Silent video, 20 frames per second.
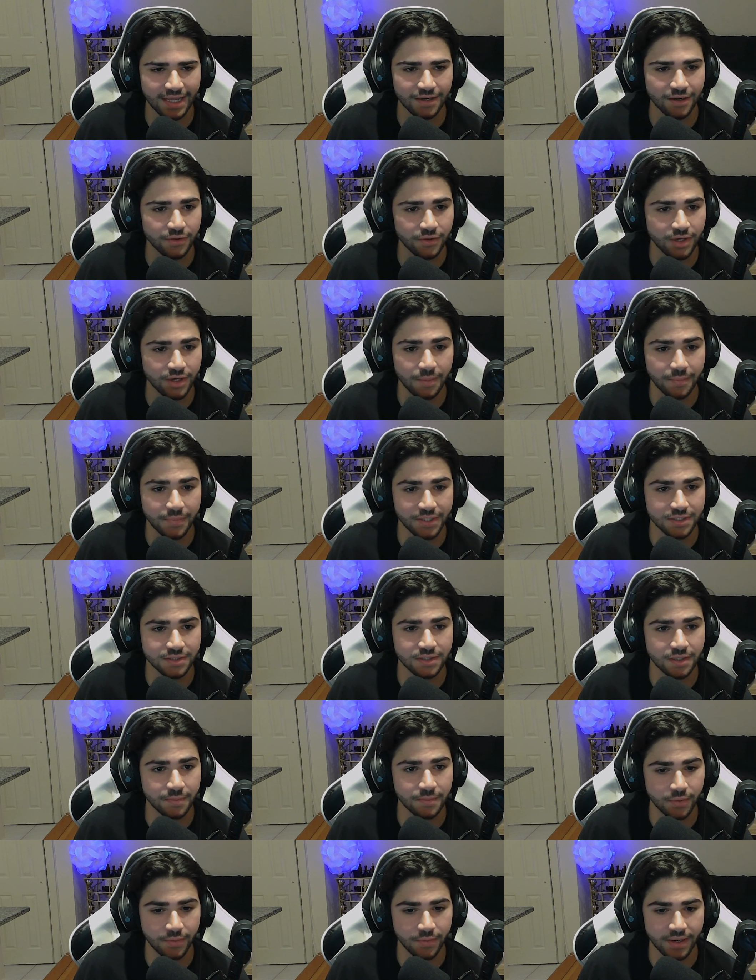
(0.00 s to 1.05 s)
all the companies
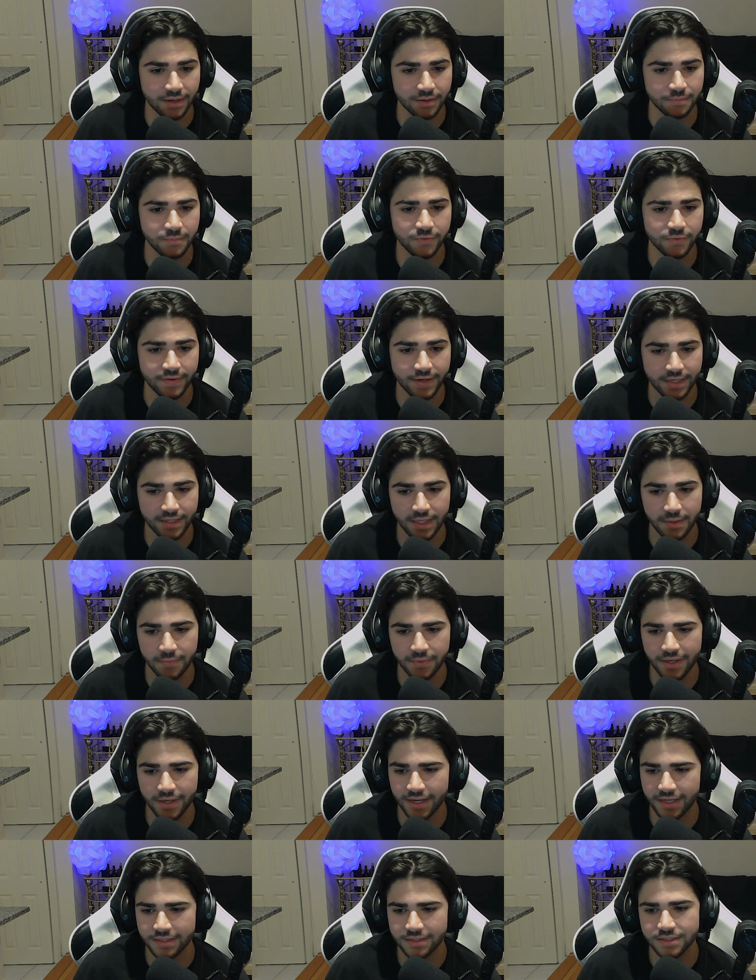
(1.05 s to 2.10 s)
coming around providing
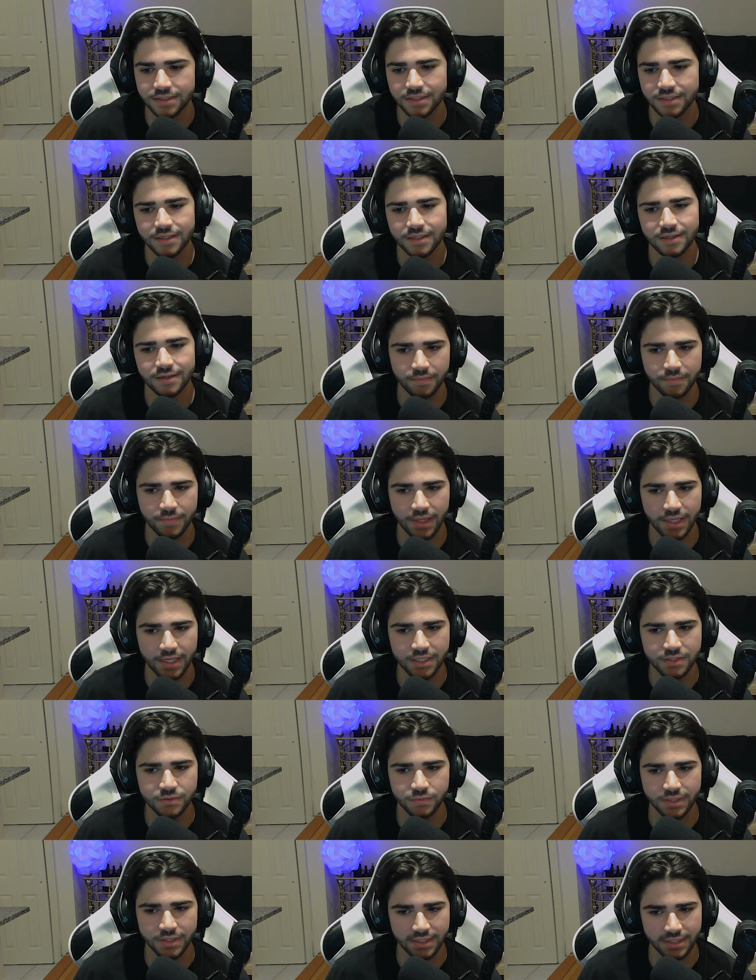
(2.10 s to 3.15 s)
APIs, it
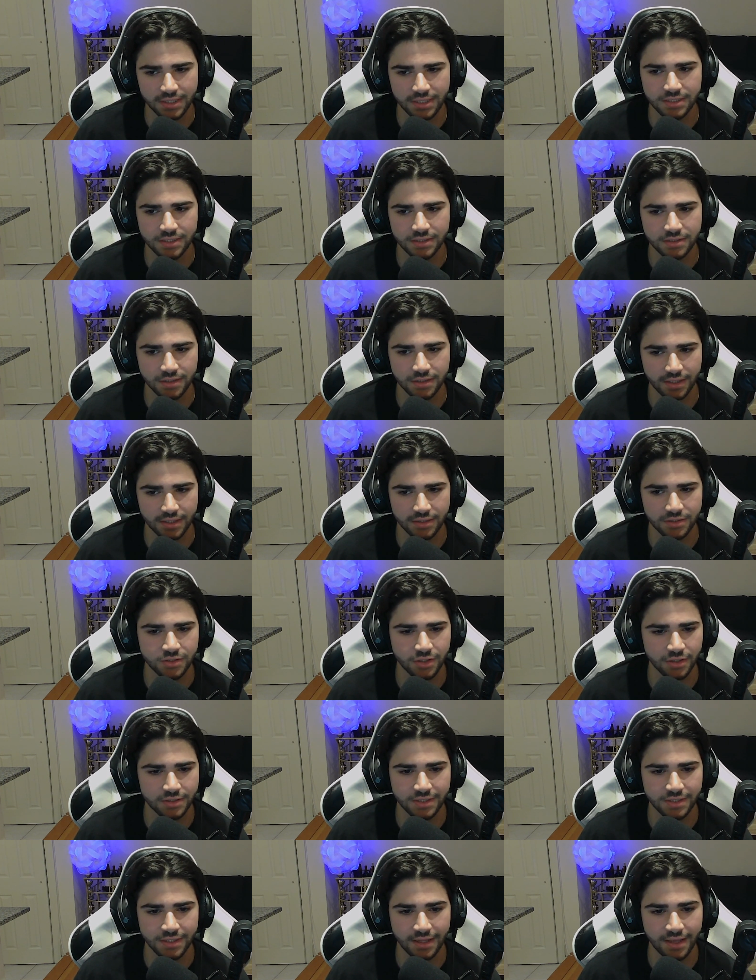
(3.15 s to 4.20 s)
is really easy to like
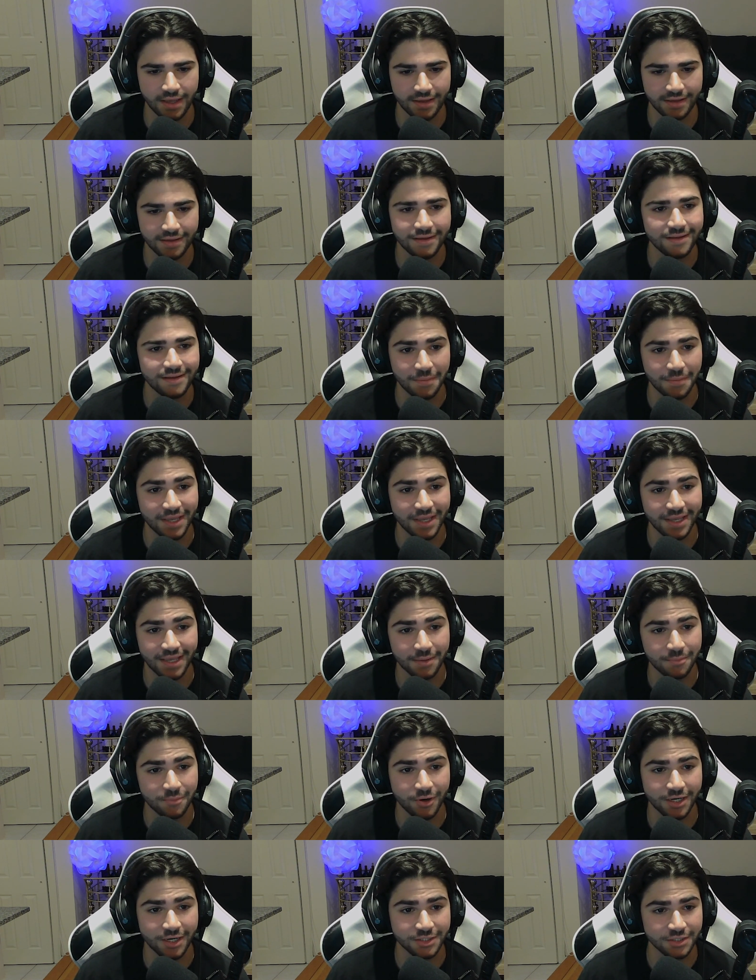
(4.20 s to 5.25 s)
start today and get a
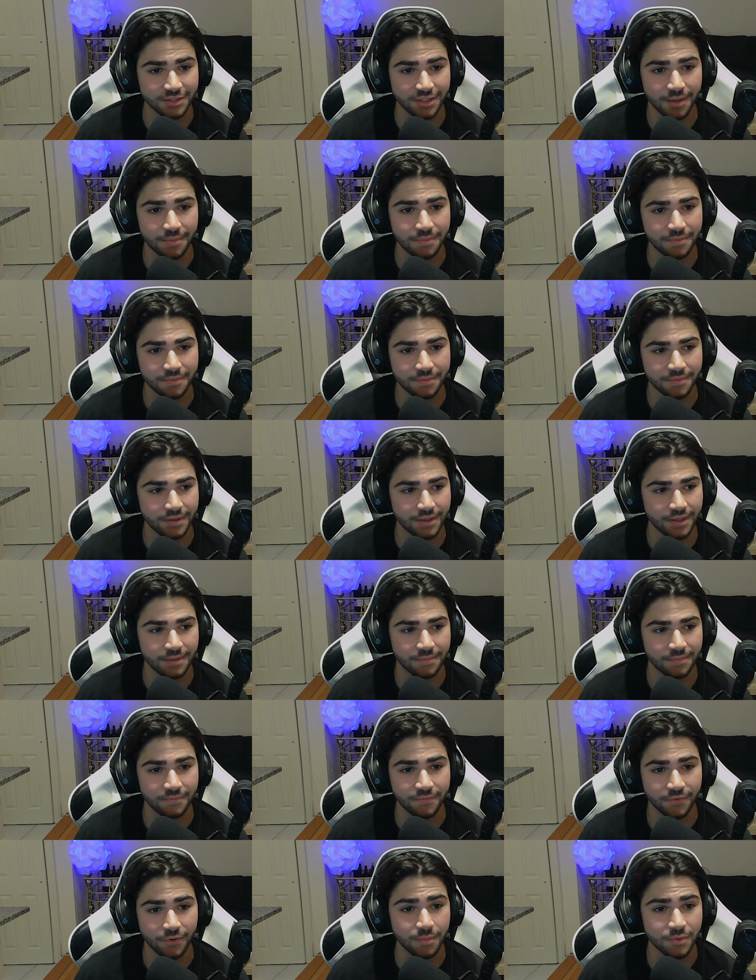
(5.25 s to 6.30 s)
project up
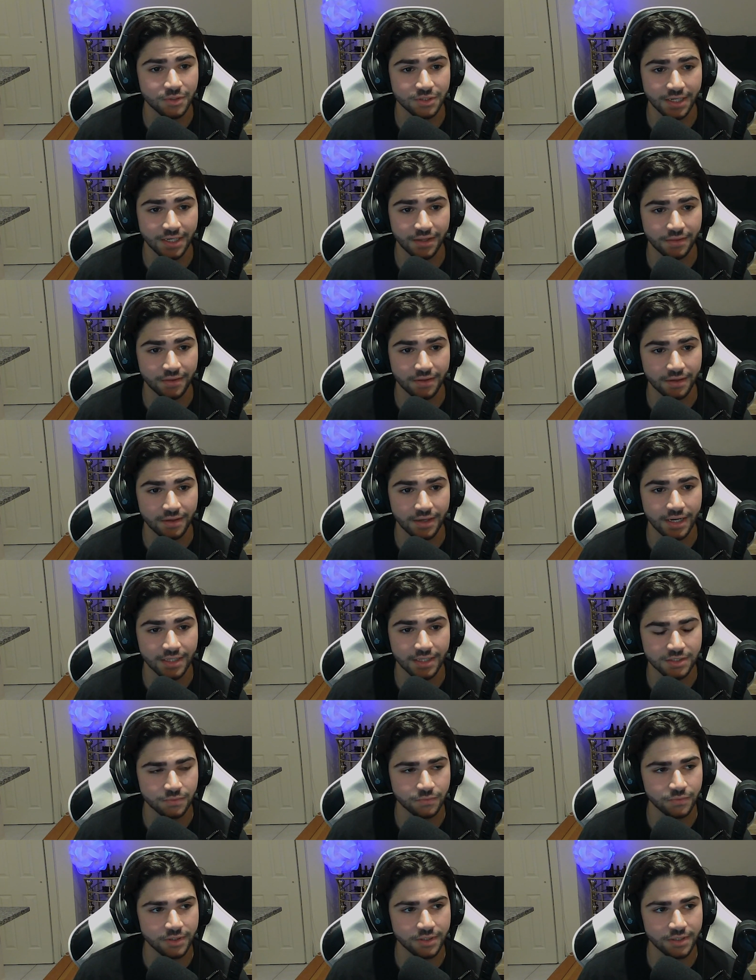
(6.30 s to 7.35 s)
for almost anything. And it's
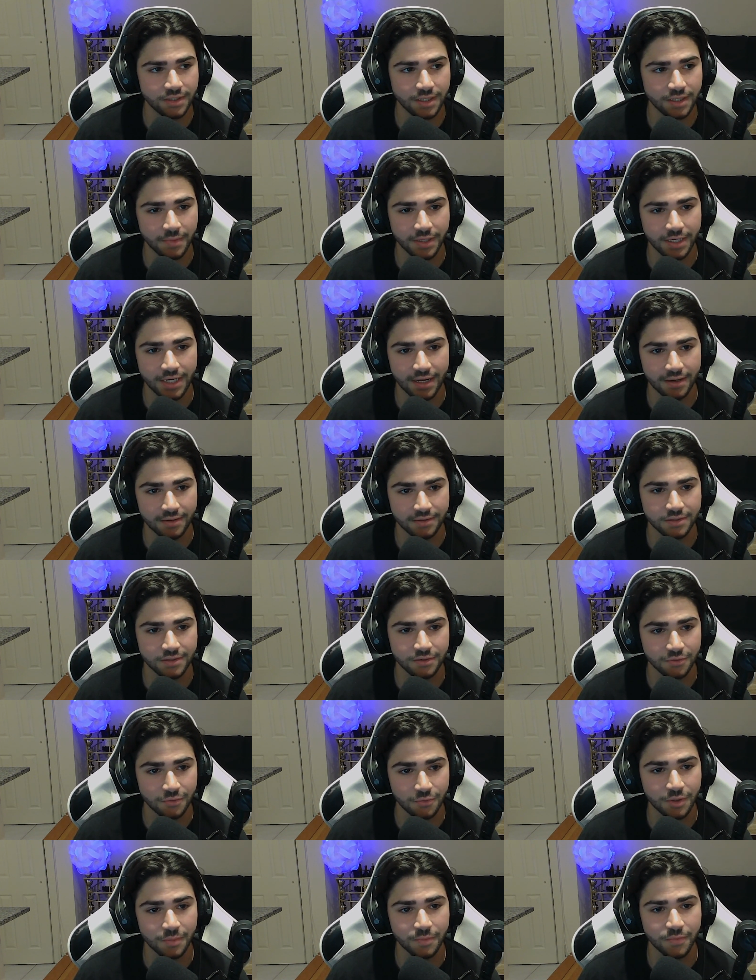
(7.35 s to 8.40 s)
really coming down to
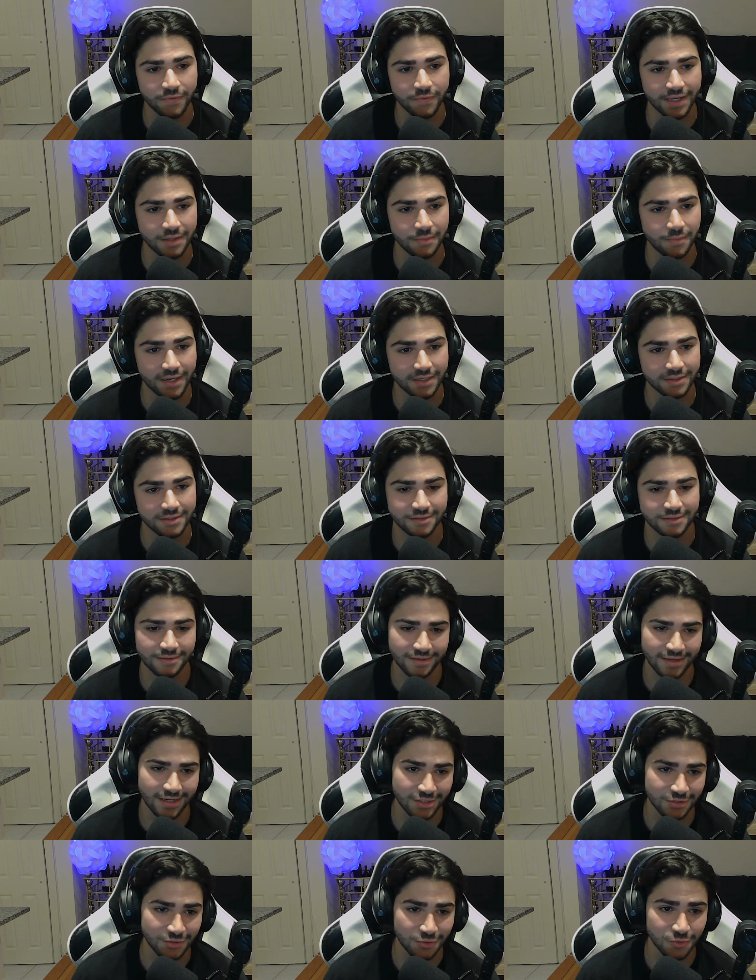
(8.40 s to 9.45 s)
who can provide the best,
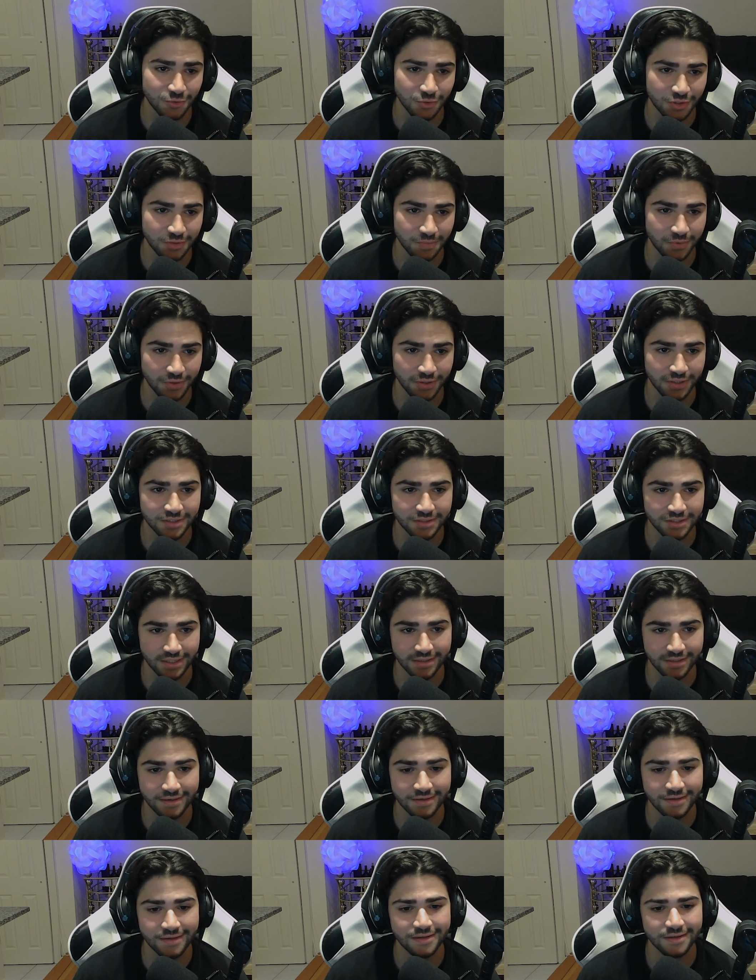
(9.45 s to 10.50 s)
I guess, user experience
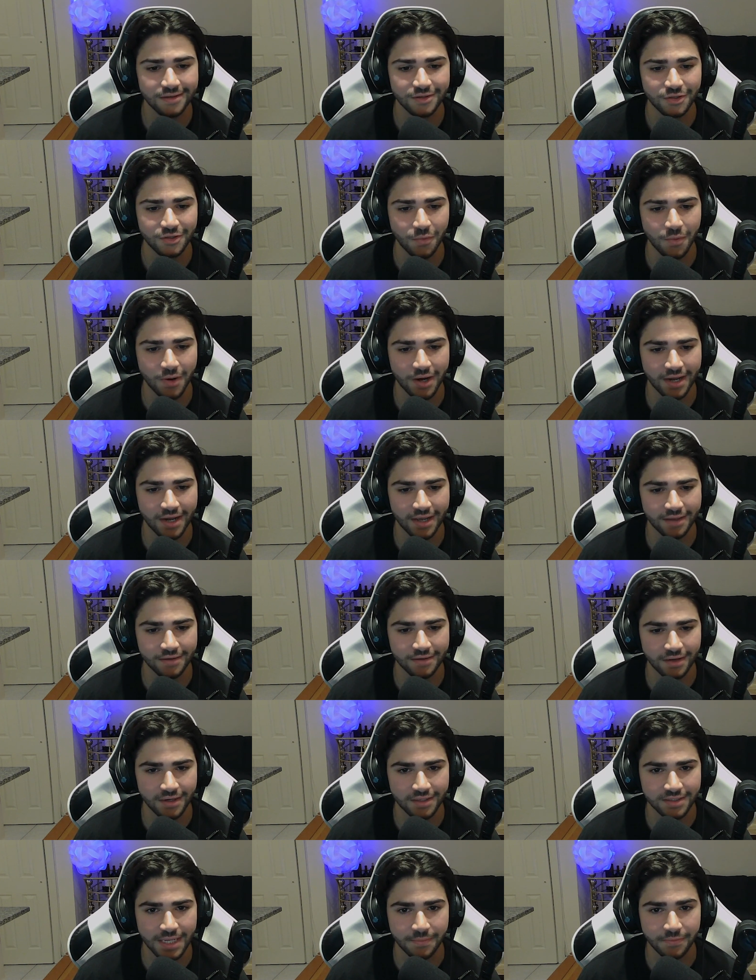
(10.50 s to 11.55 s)
and UI
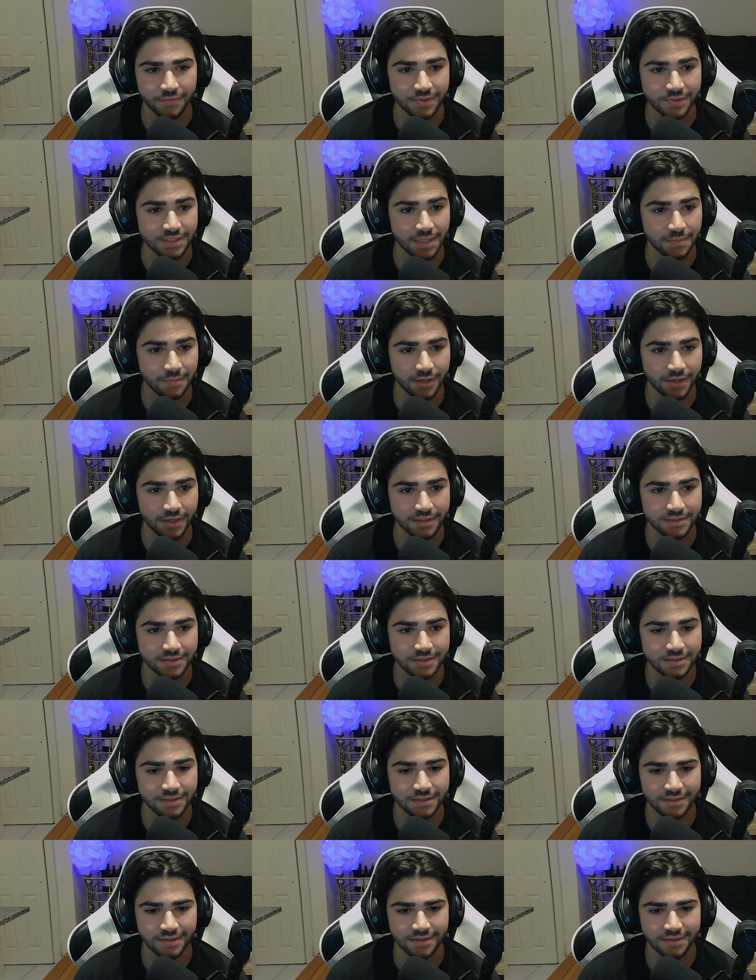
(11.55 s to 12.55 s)
on top of these APIs.